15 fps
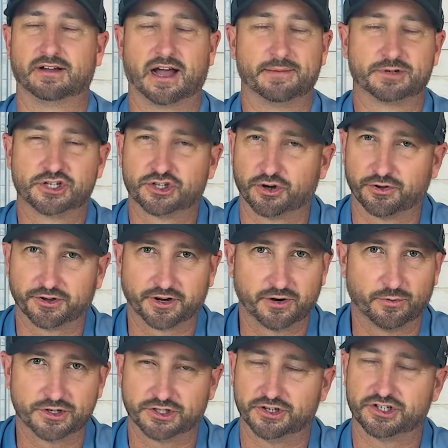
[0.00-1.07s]
I'm sure they're going
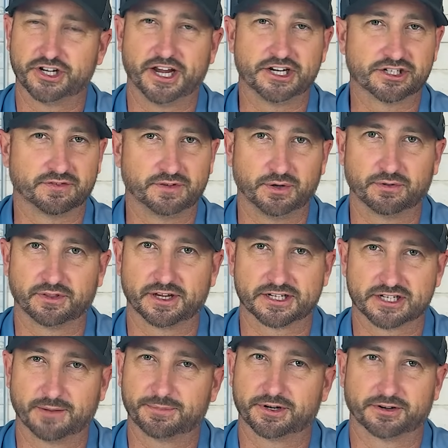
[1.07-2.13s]
to want you to change a few
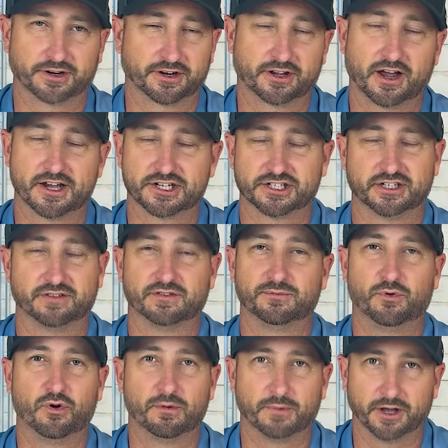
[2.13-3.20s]
things up that are going to cost you even
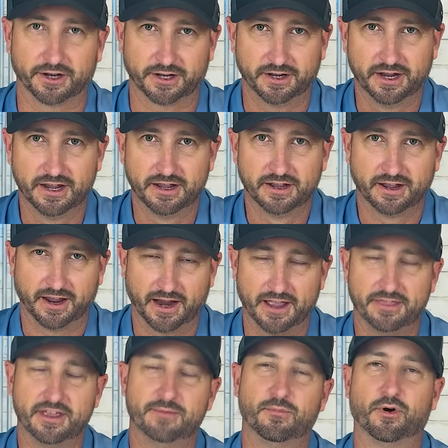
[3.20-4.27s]
more money
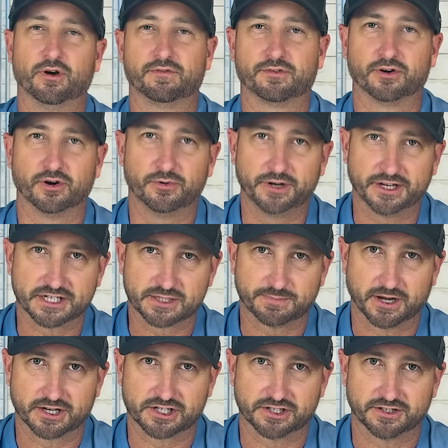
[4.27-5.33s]
and then more for a
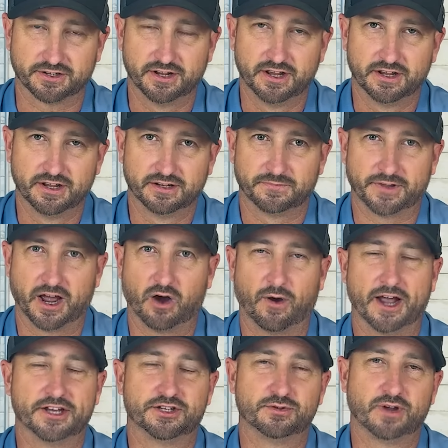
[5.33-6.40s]
re-inspection. Now,
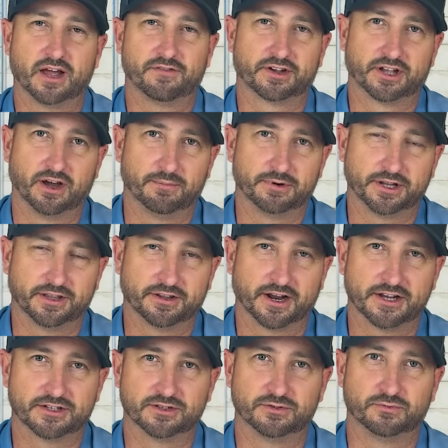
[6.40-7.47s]
I do have a company that
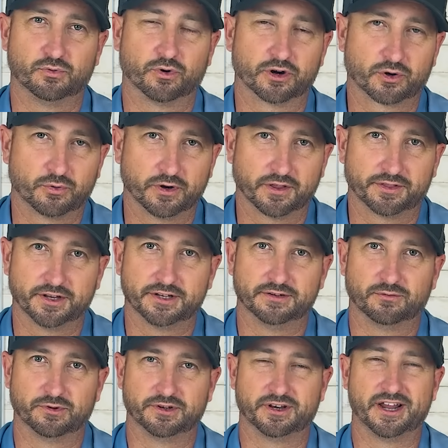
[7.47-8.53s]
I do work with
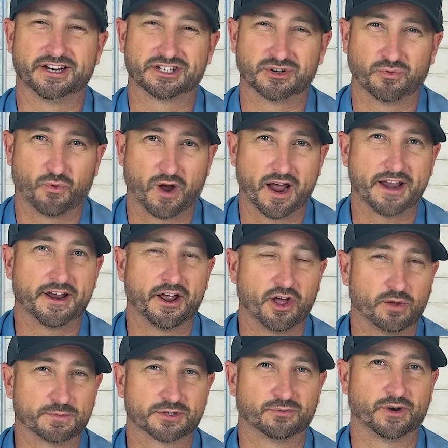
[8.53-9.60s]
that nationwide
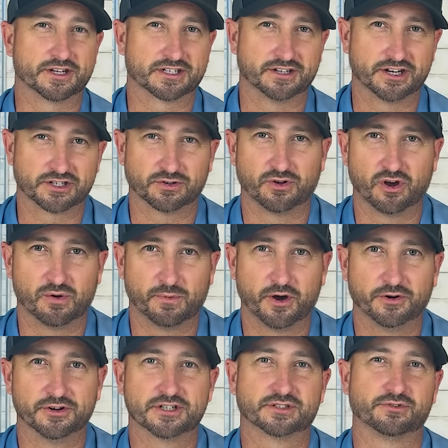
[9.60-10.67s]
helps residential
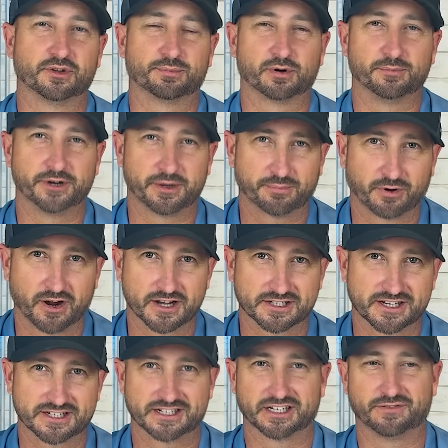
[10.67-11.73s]
homeowners through the permitting
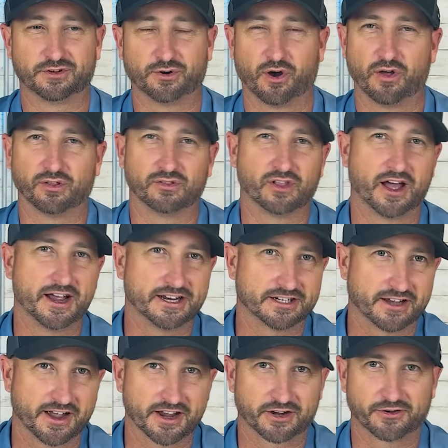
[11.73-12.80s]
process to give you all the line
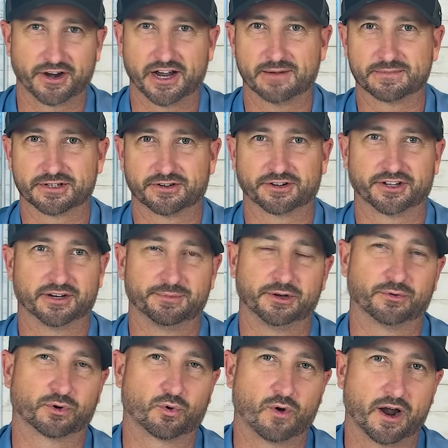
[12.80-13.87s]
diagrams that are going to be
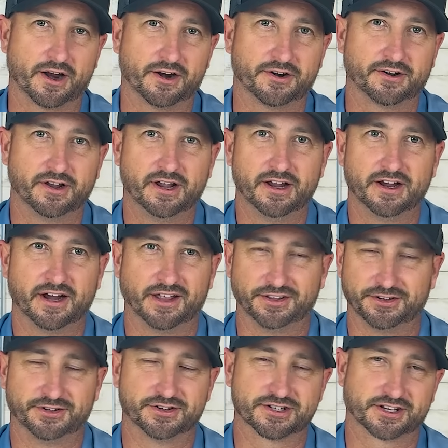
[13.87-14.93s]
required, and
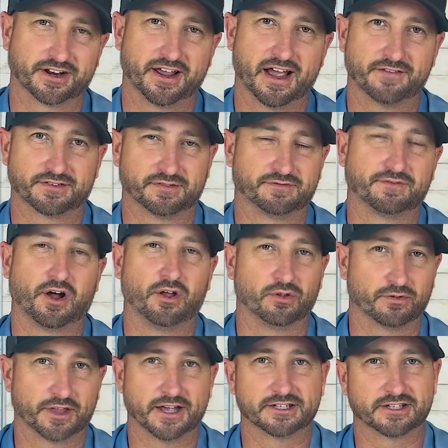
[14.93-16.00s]
then you're just going to have to
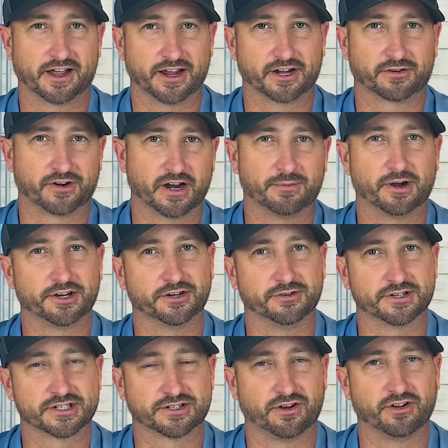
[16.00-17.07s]
follow that diagram on your
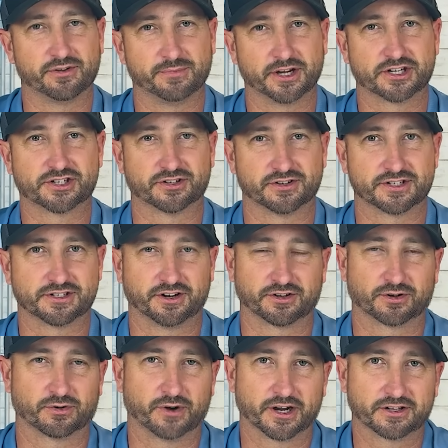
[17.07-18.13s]
install to make sure it's done
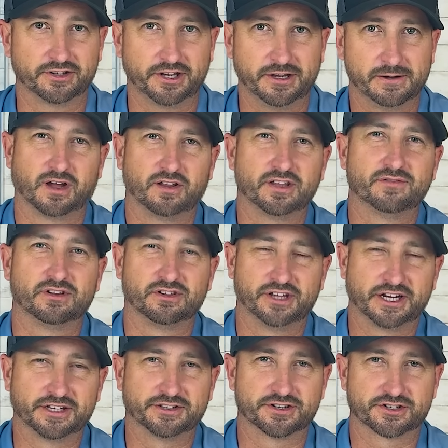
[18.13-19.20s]
correctly. I'll leave a
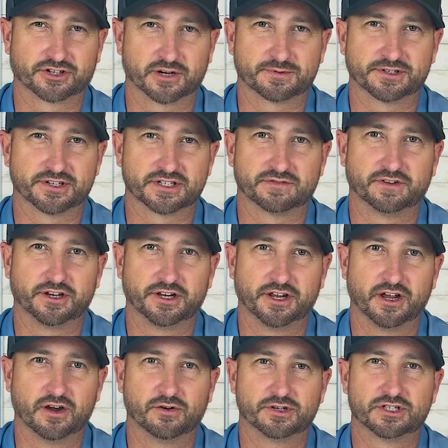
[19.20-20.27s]
link in the description of this
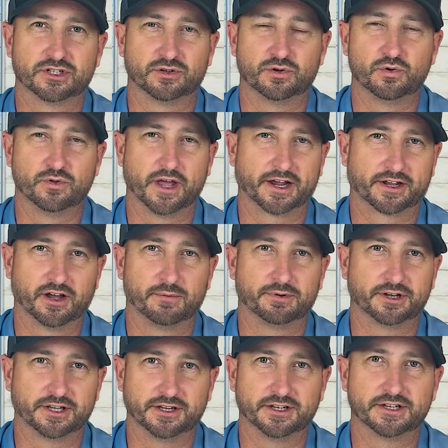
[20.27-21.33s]
video to who that
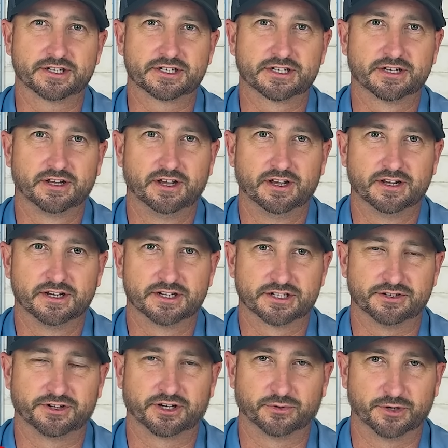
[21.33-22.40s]
company is.
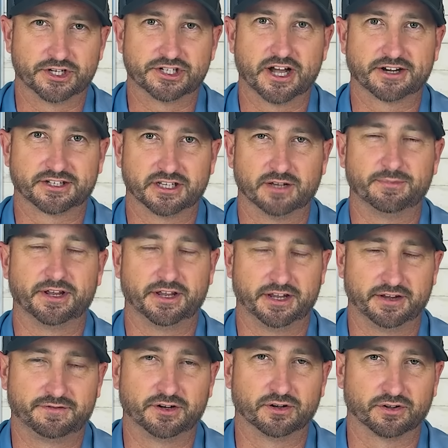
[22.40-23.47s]
so you can reach out to them
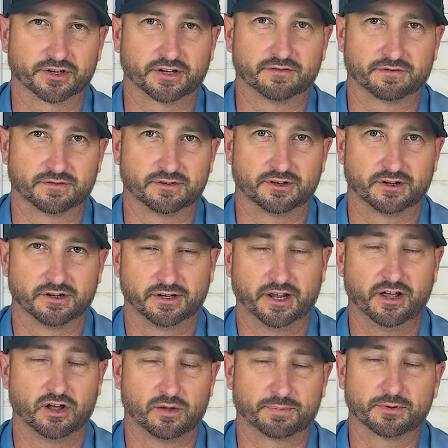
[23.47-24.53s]
if you're looking for
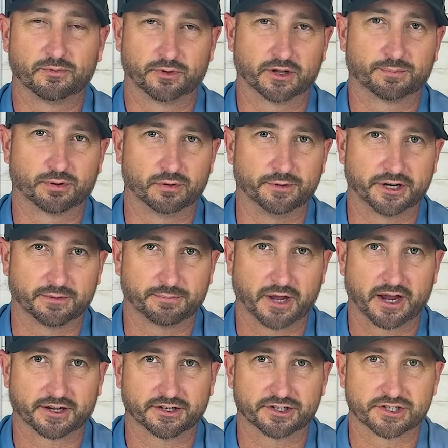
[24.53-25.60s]
help with a permitting
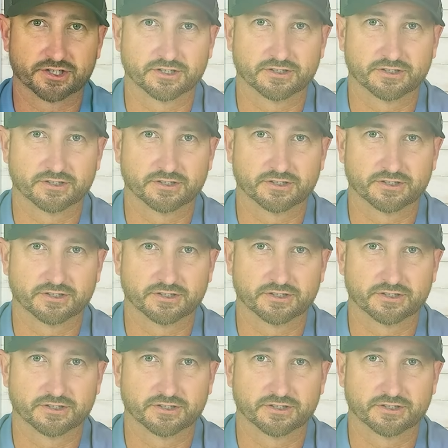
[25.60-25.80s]
package.